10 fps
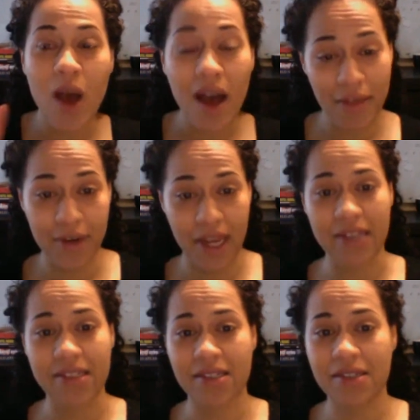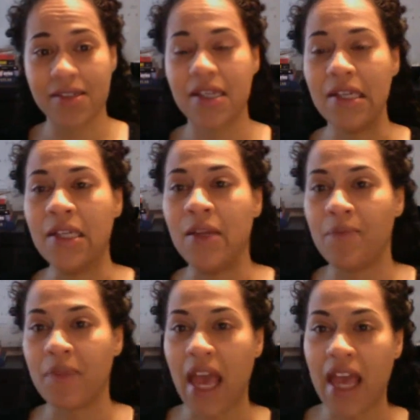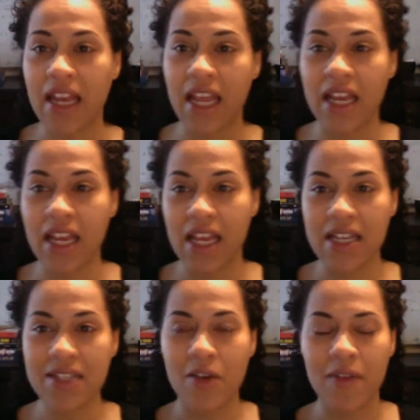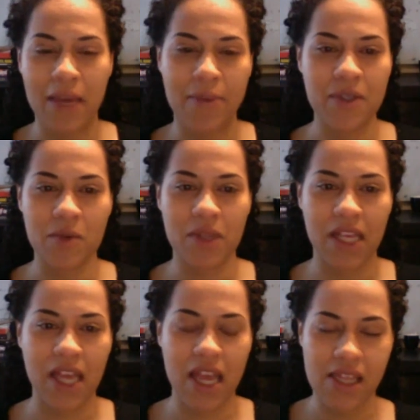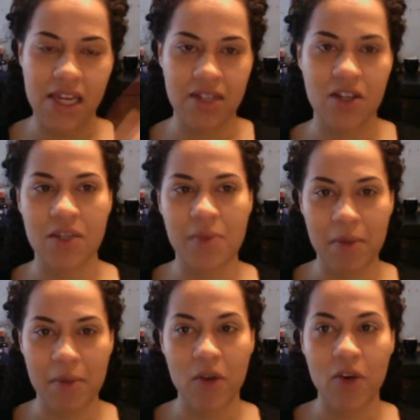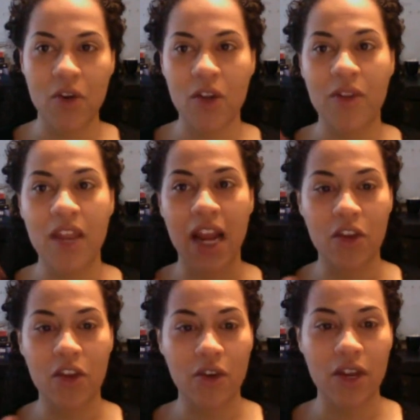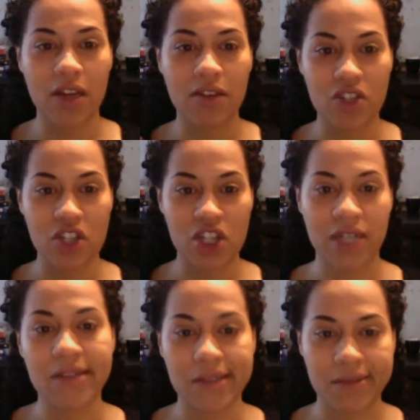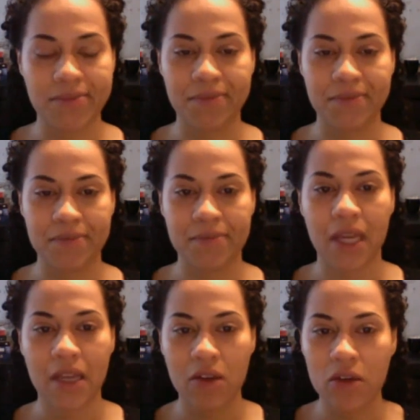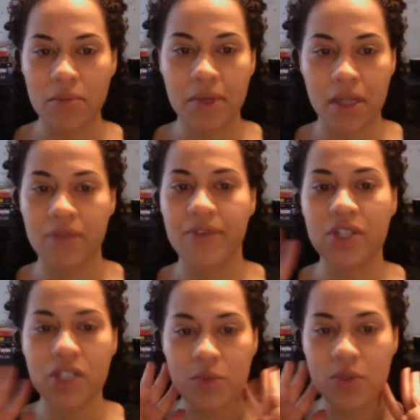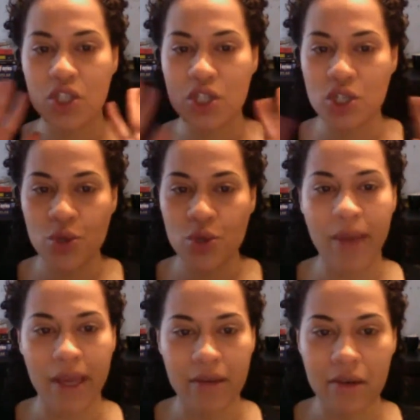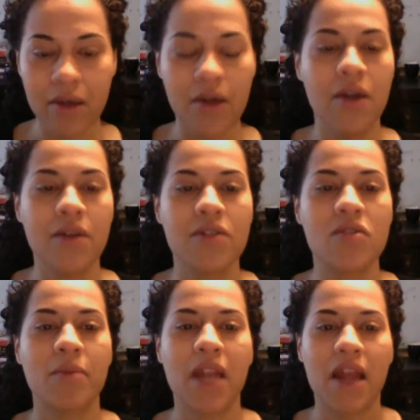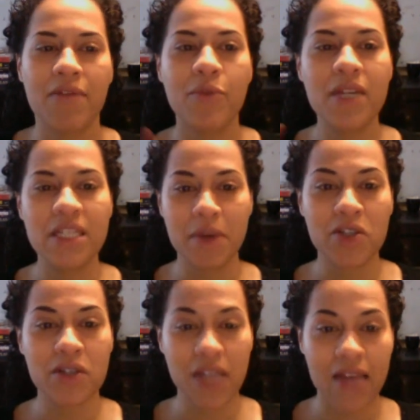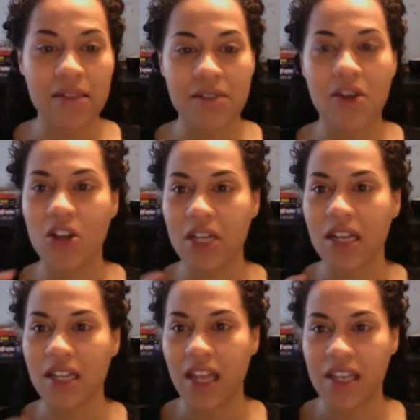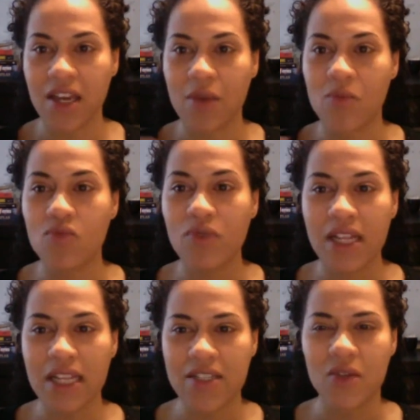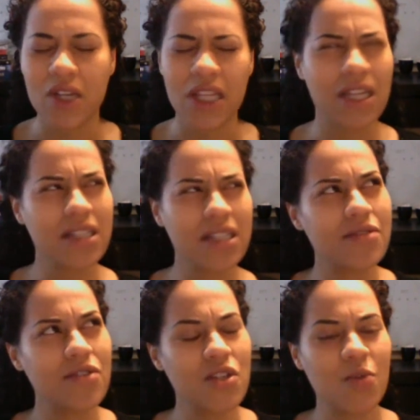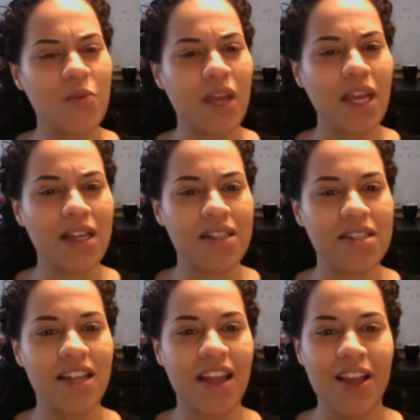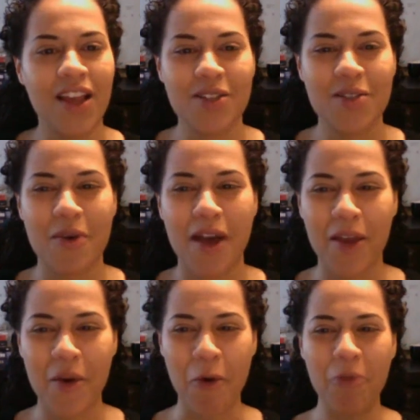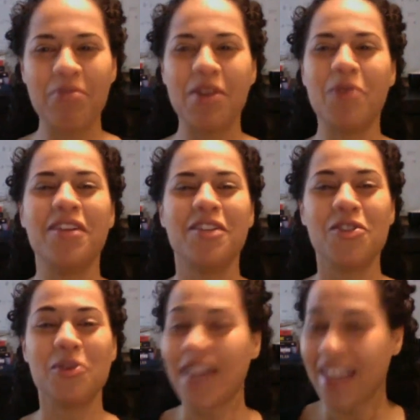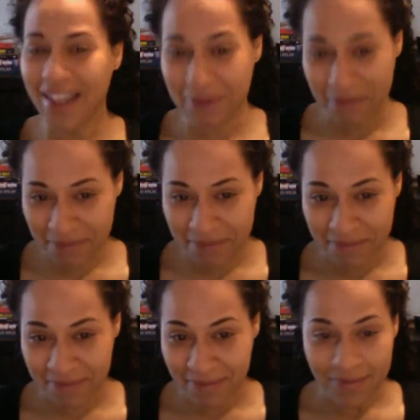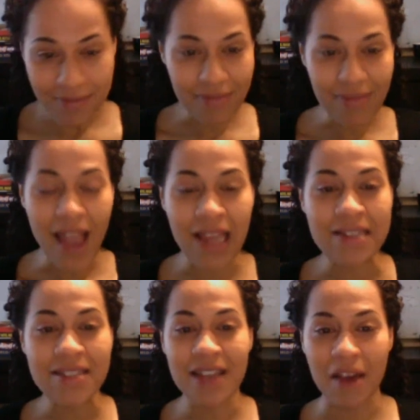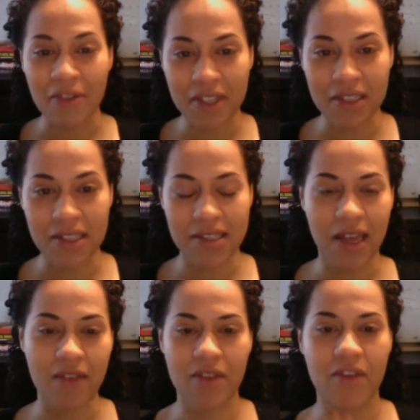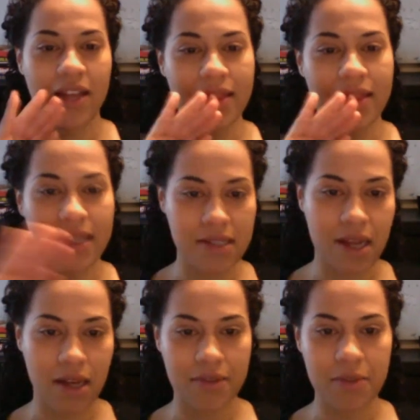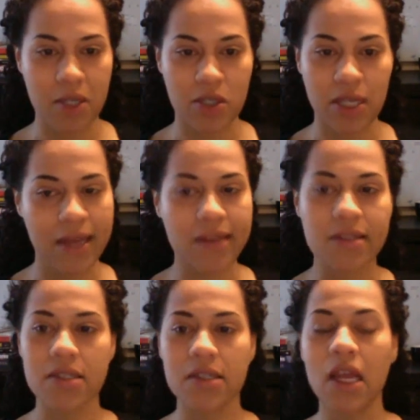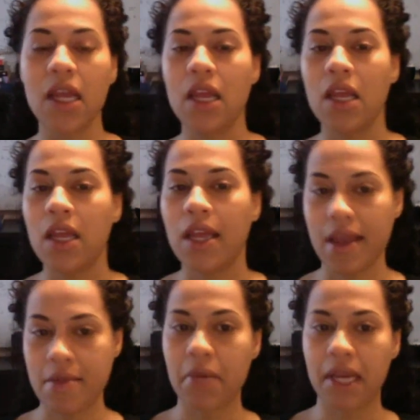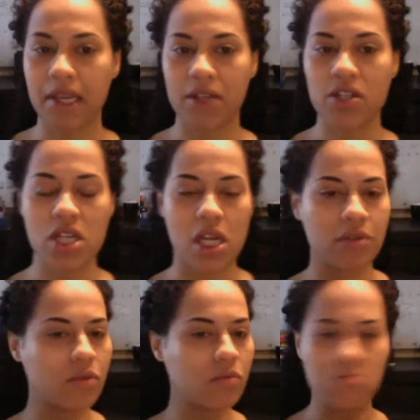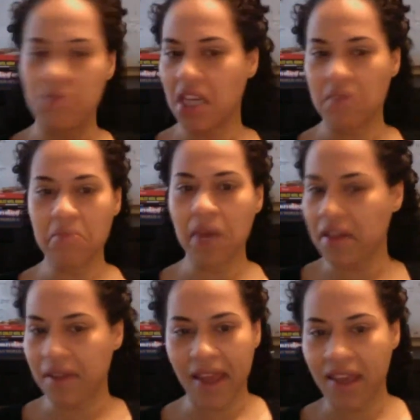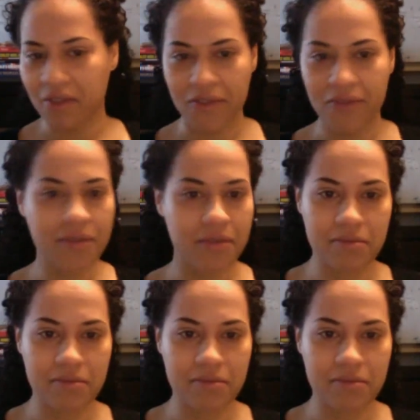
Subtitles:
other guests. And it is on the episode with the cake that I talked about a bit earlier that I couldn't chill. I couldn't put it in the fridge because it was too big. So I'm going to have 3 special guests on How to Cake It really soon. I think it's in 2 weeks. So I hope you enjoy it. I can definitely say I've never had this kind of special guest in my kitchen, in my life,